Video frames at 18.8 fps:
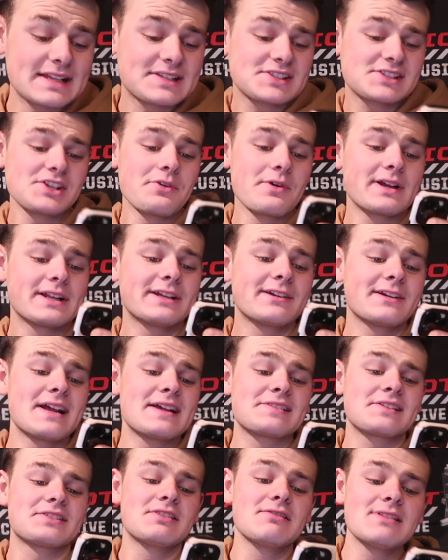got Stuart here. He
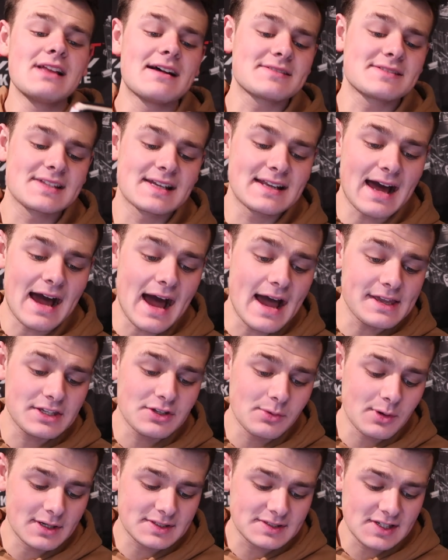has a 2010
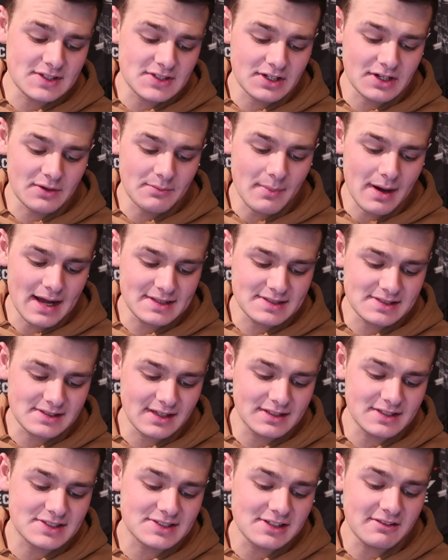IQR 600 mod
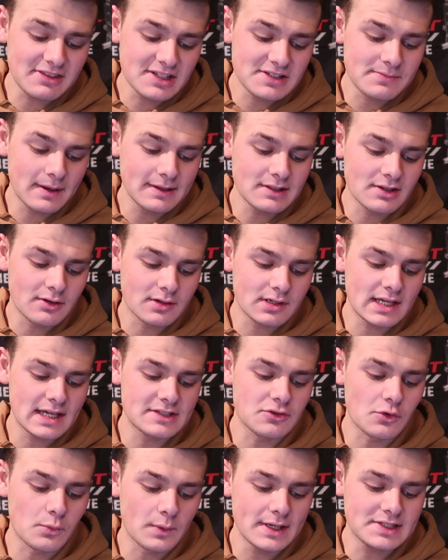sled. The stuff that's been donated
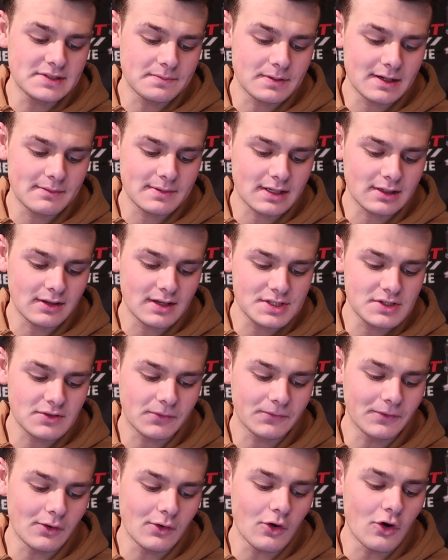is a race department clutches,
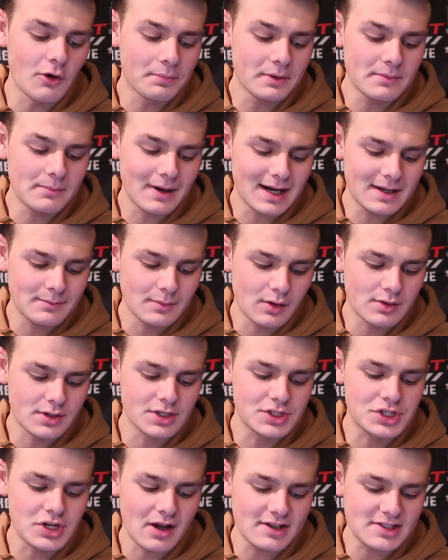full open mod motor,
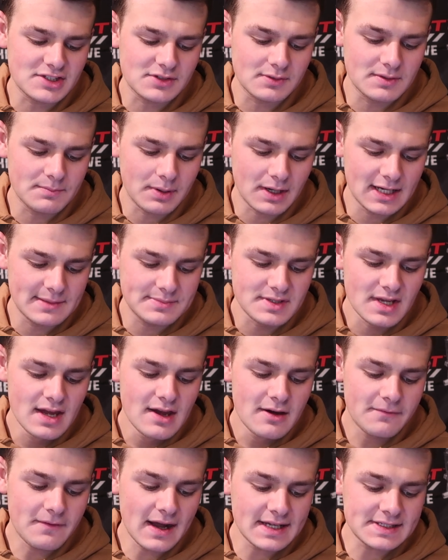Joss twin pipes,
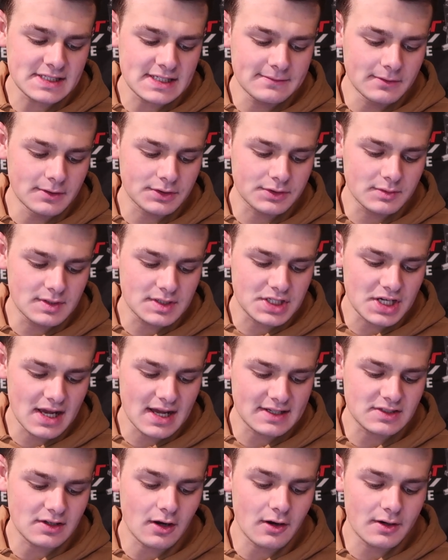Fox Evo 3
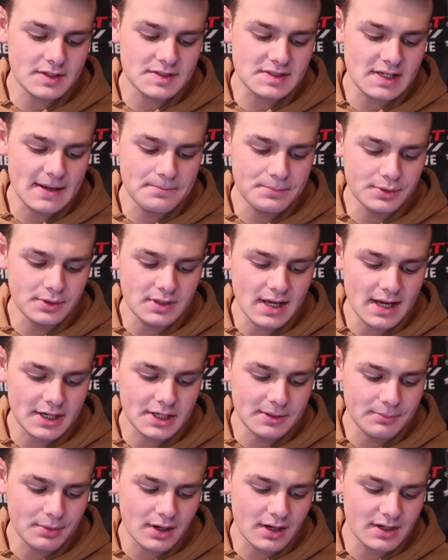shocks, RSI
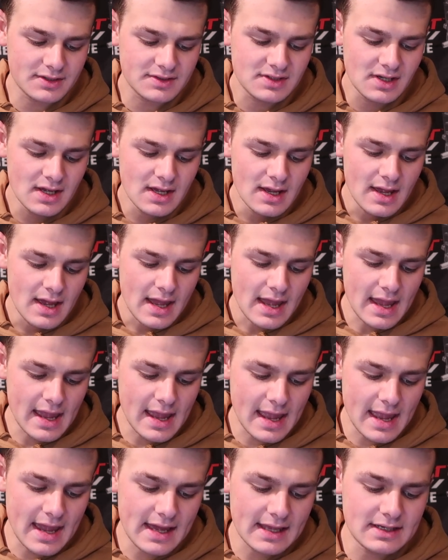Boondocker bars,
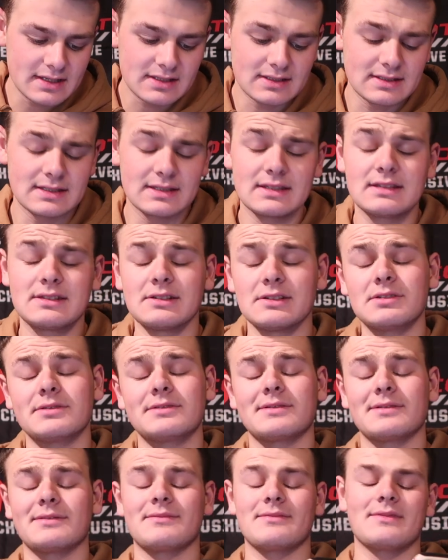and
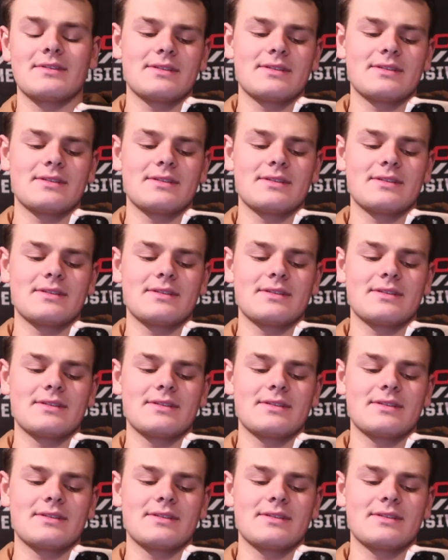dude,